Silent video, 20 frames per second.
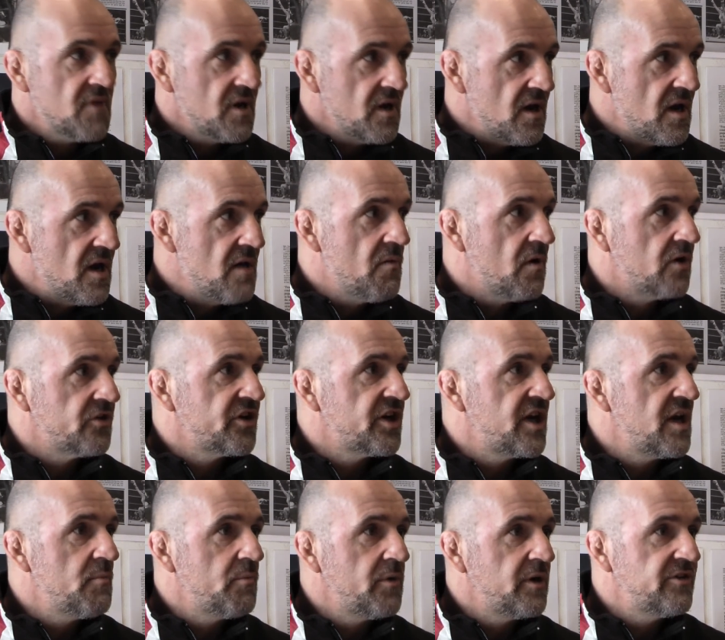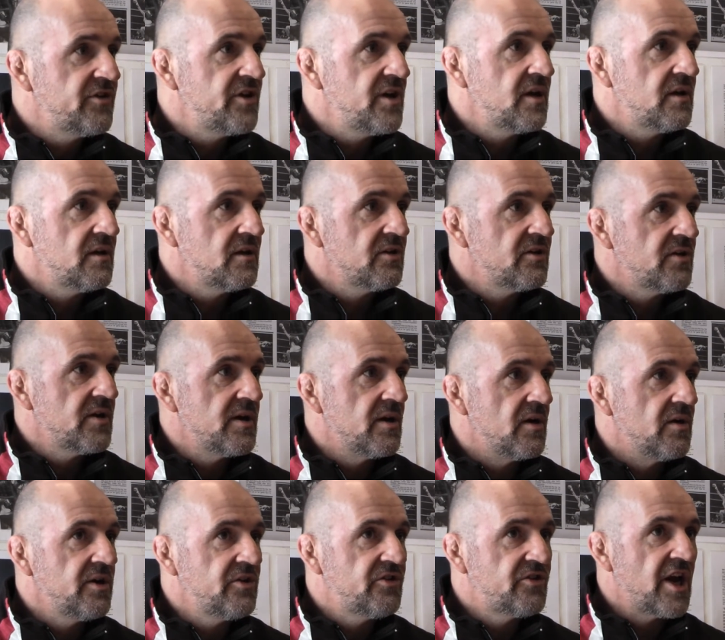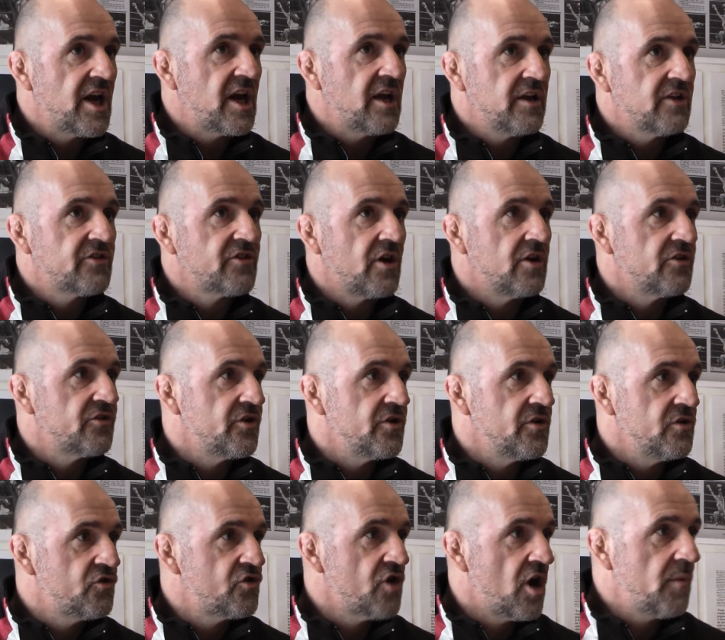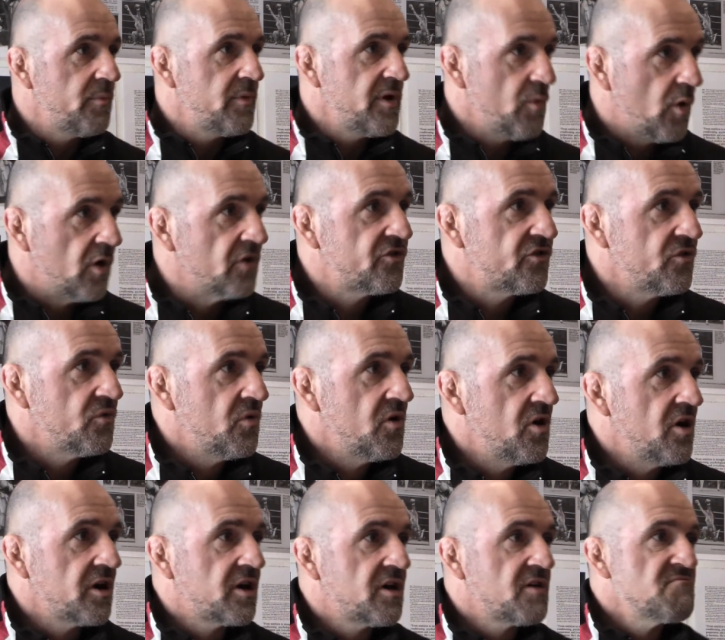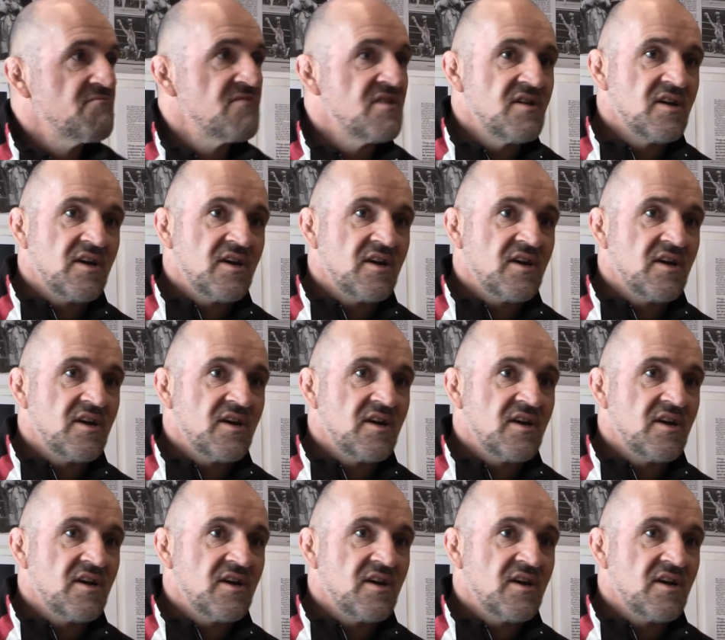He wants to keep busy. You know, he's taking this on as a new job. He wants to work.